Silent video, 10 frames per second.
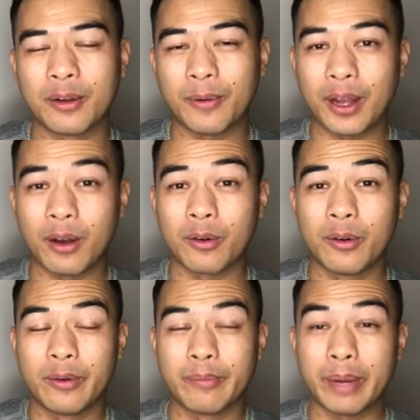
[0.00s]
wow,
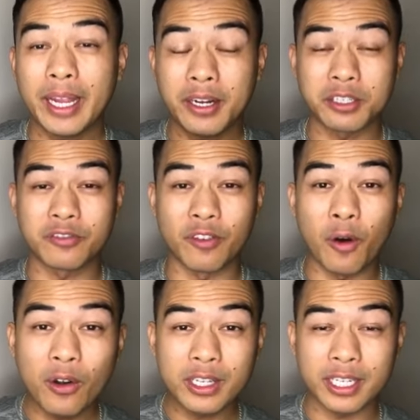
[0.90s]
my hair is
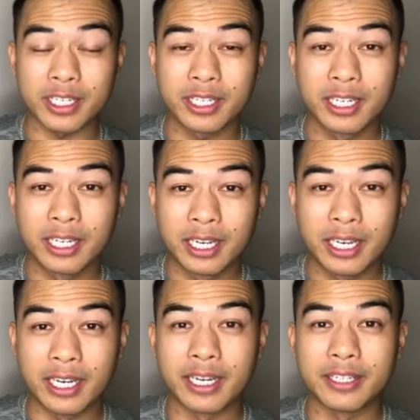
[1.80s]
falling.
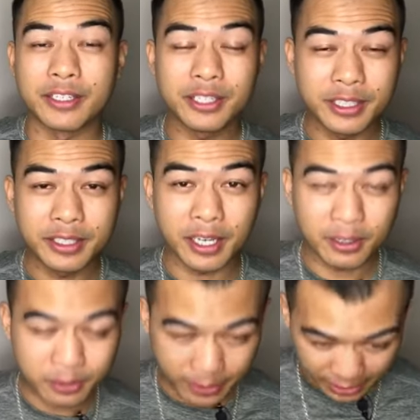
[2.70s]
And you can
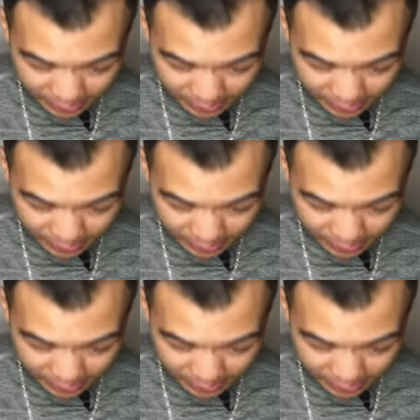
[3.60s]
tell right